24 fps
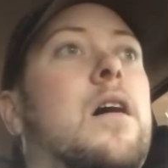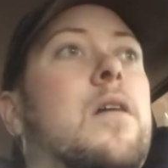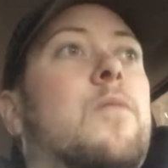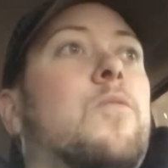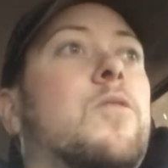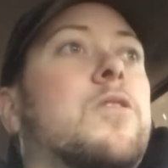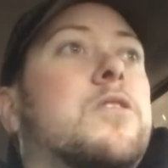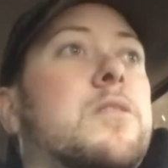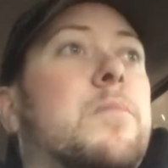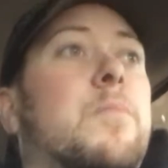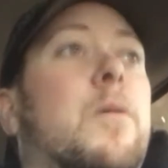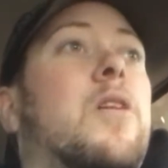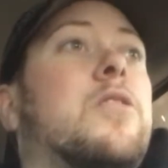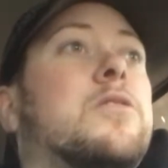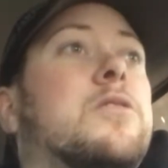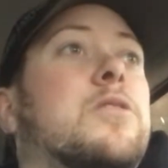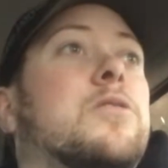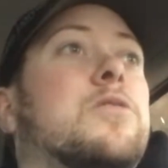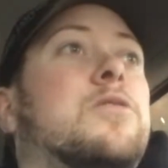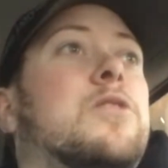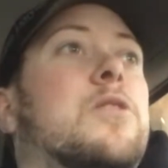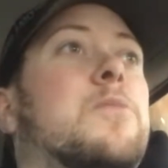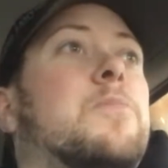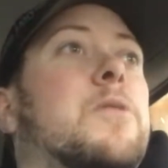which I'm
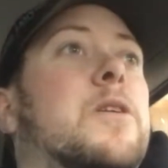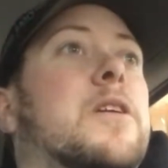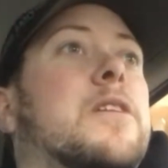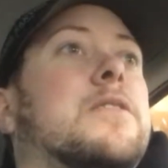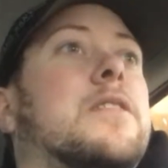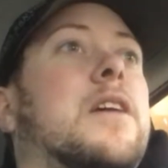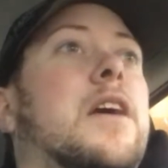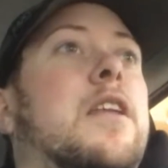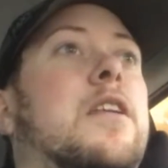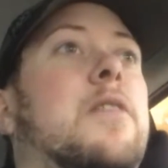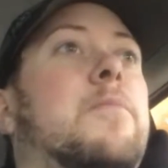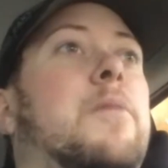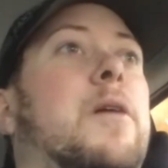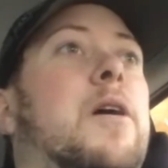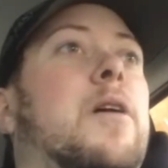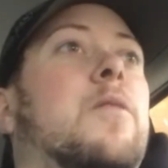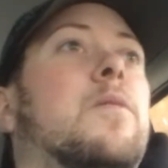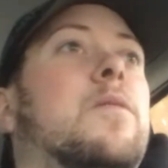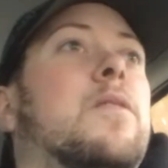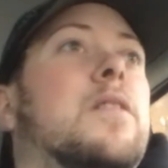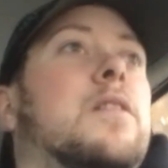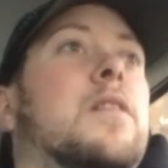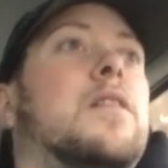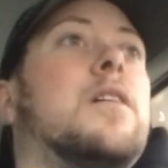also super excited
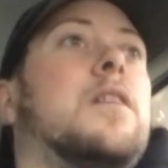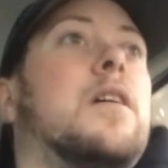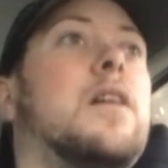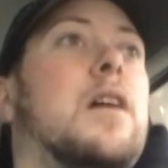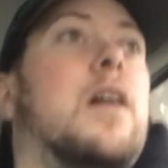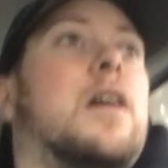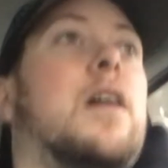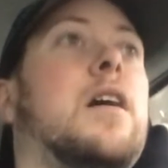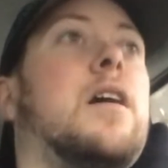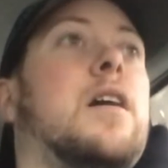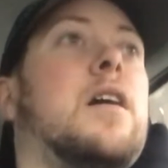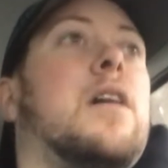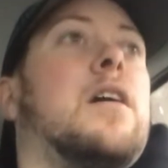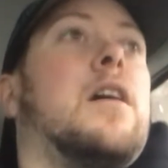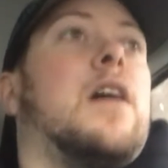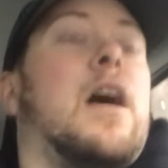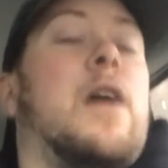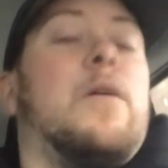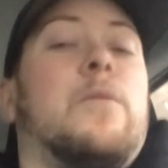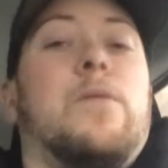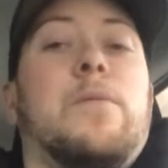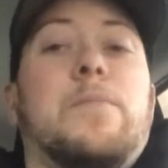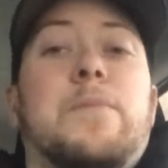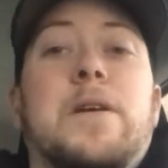about.
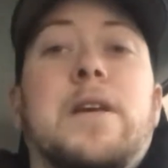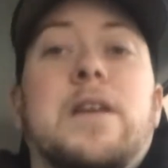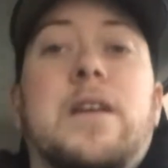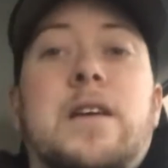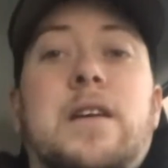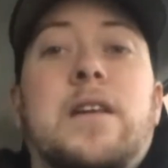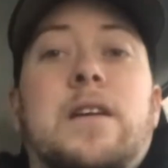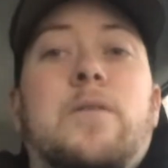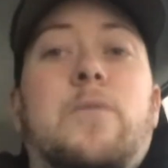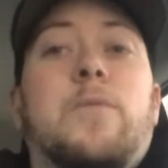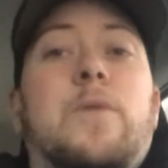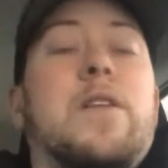I will be